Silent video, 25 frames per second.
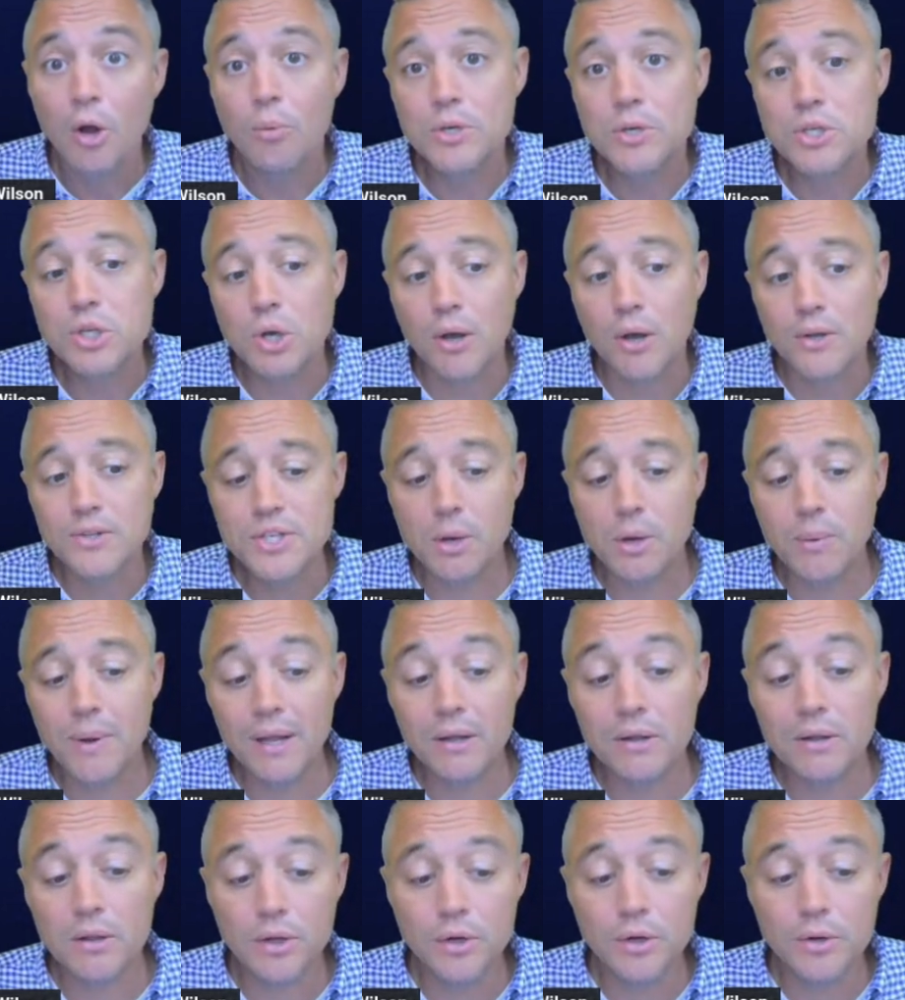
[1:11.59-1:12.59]
which also
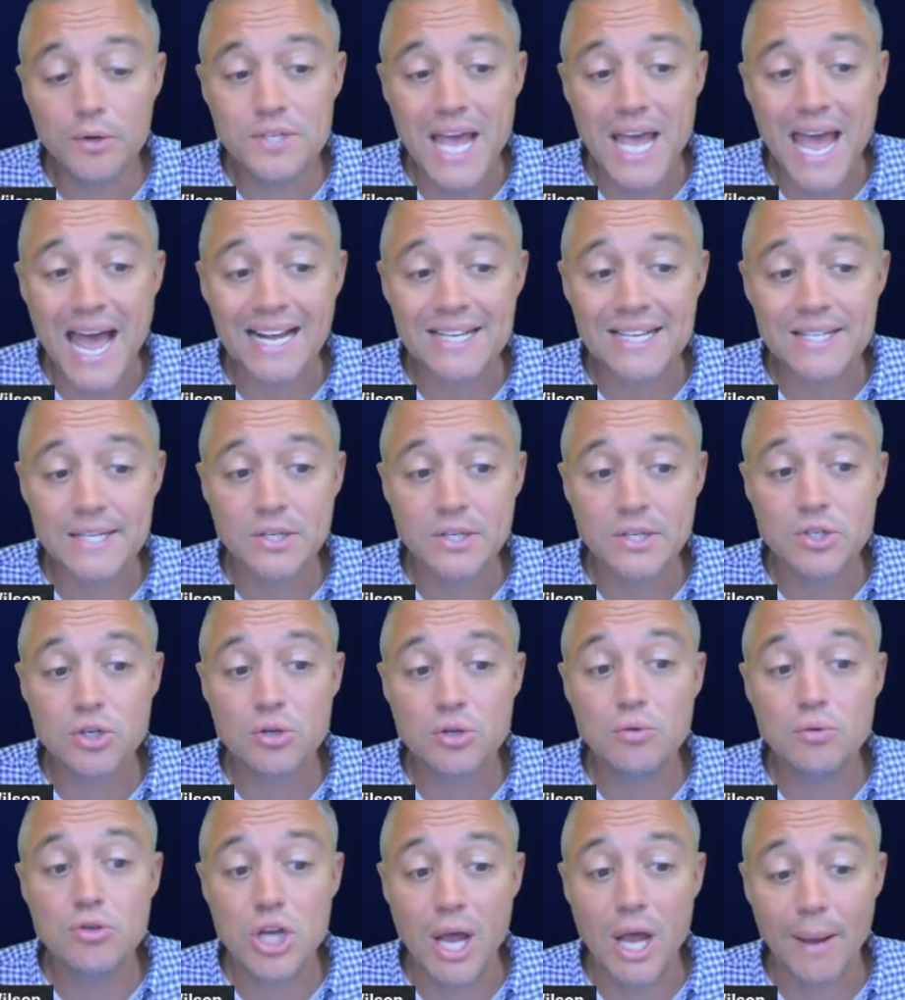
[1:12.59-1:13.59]
includes access
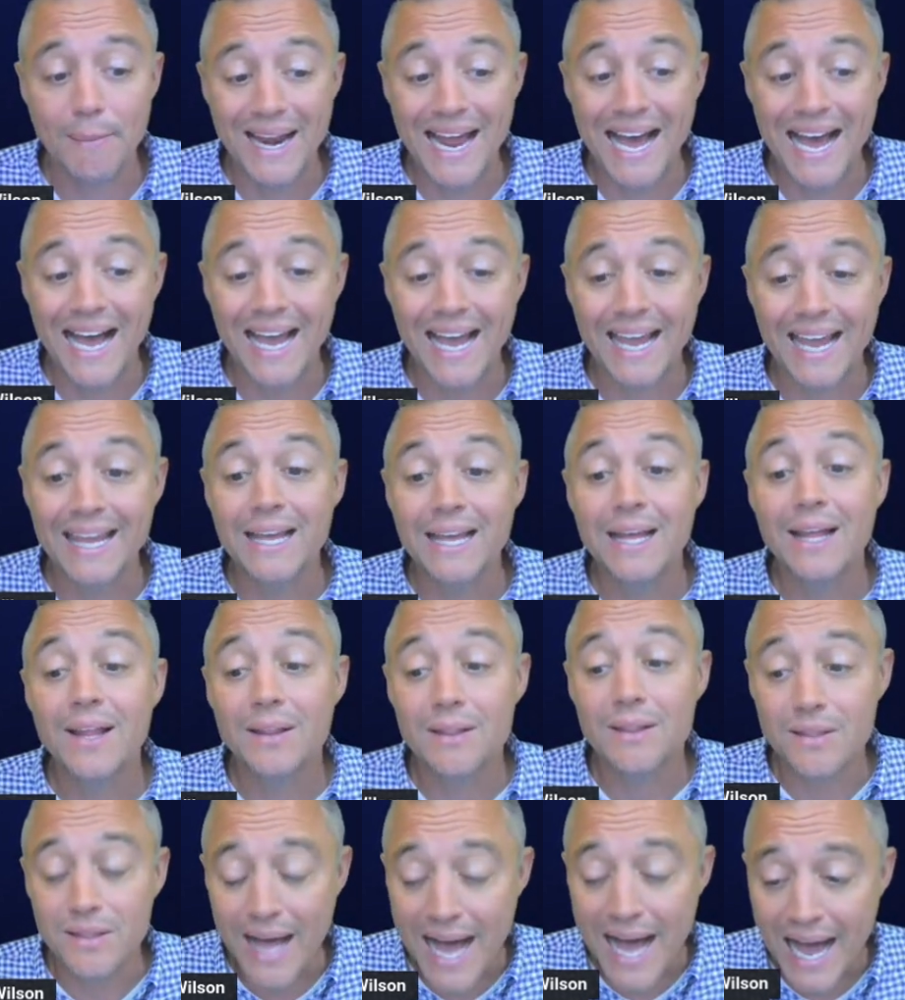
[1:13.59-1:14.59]
to Gemini
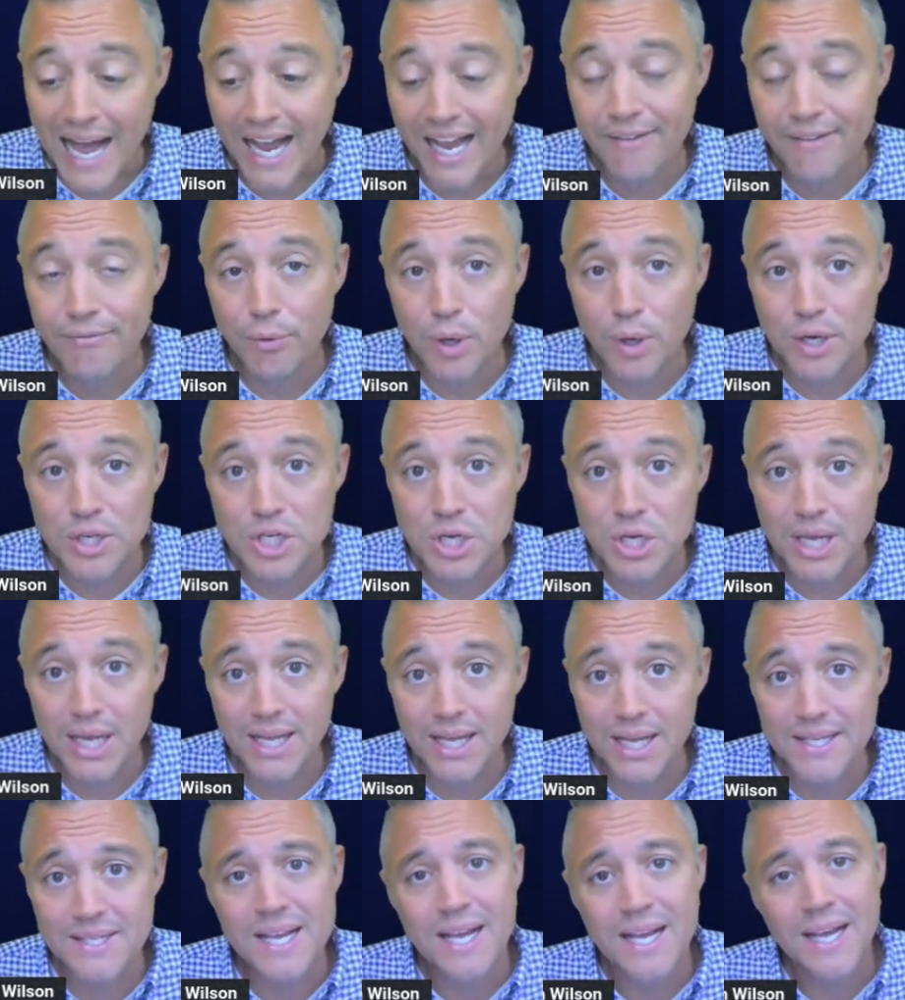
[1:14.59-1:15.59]
Live, which
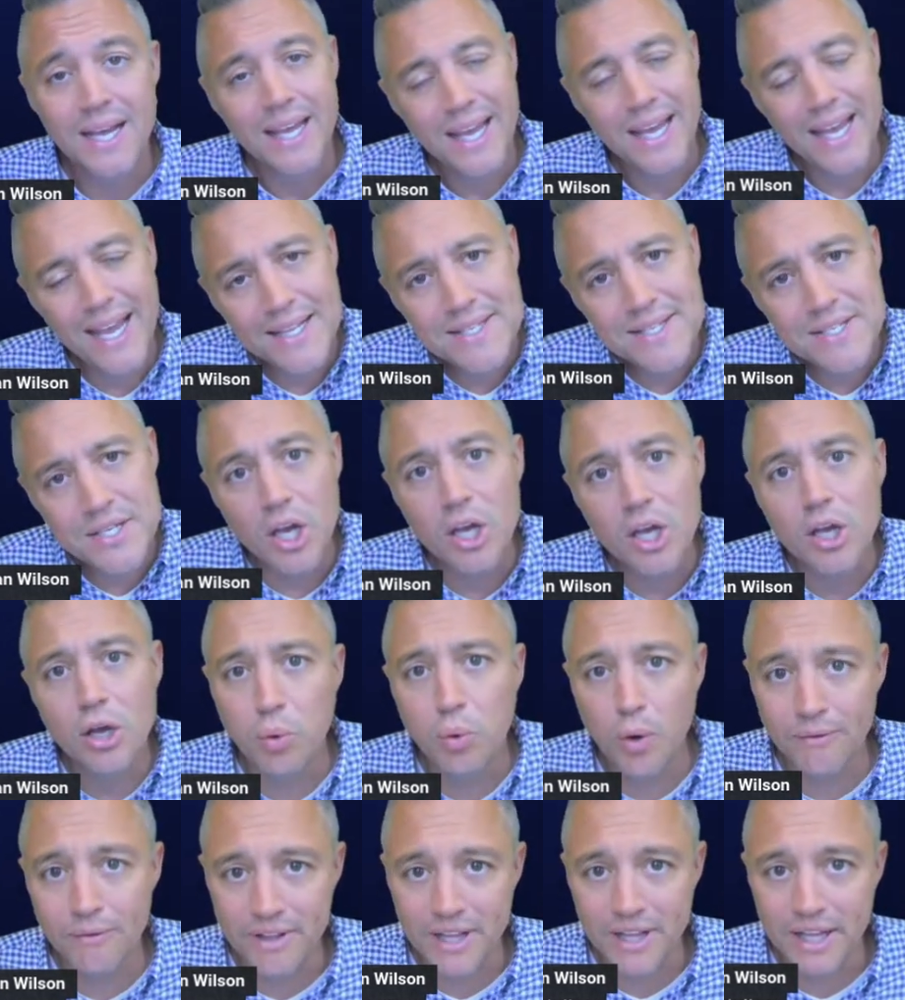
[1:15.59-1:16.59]
is its
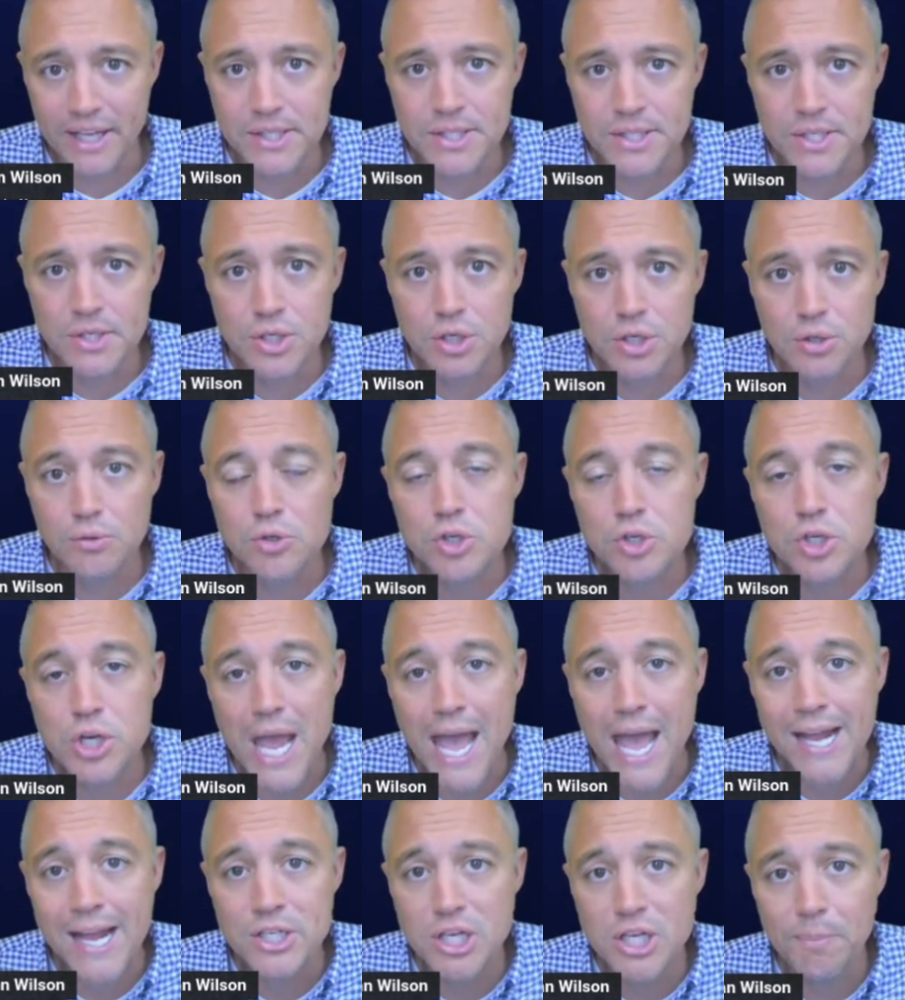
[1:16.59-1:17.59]
equivalent to
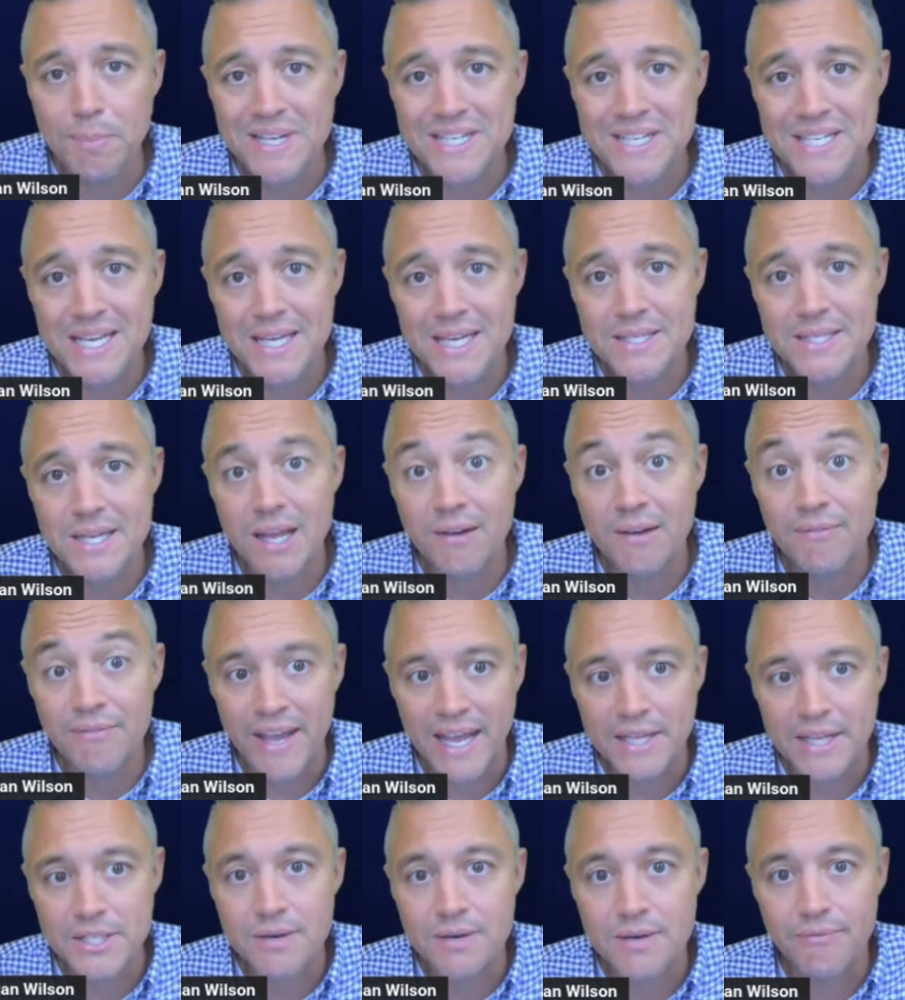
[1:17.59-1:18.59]
ChatGPT's
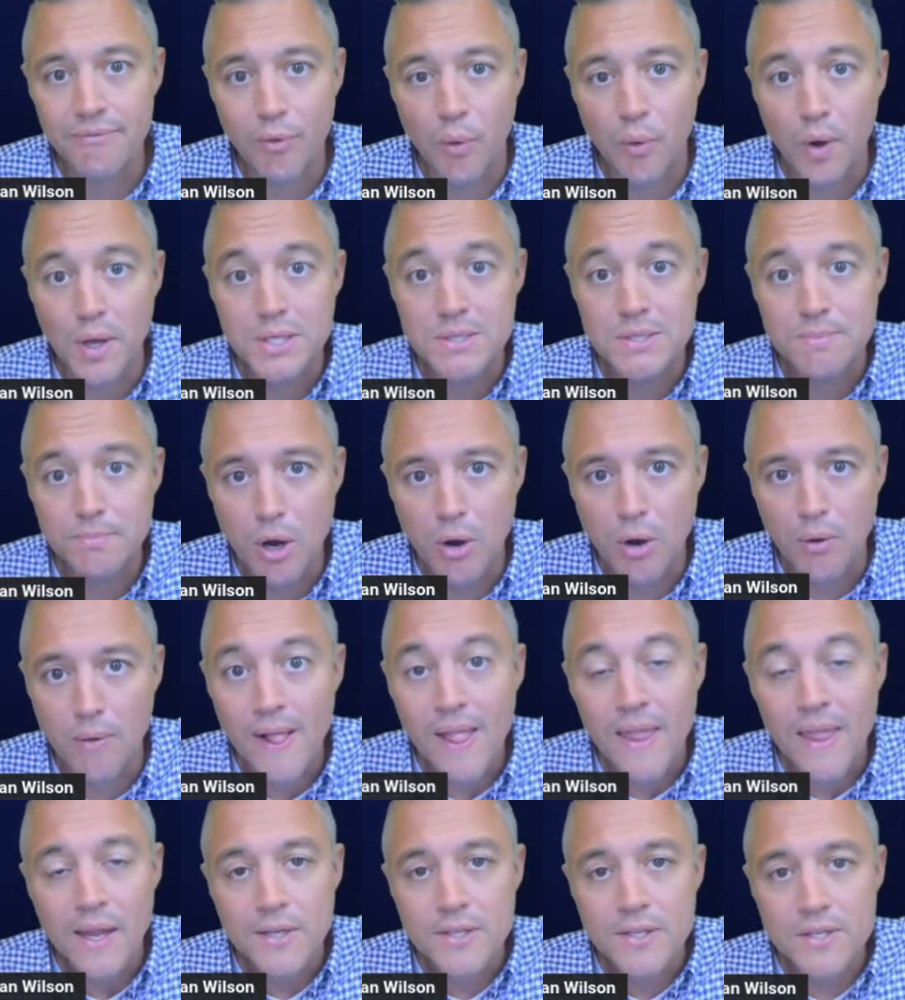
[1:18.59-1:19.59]
advanced voice mode.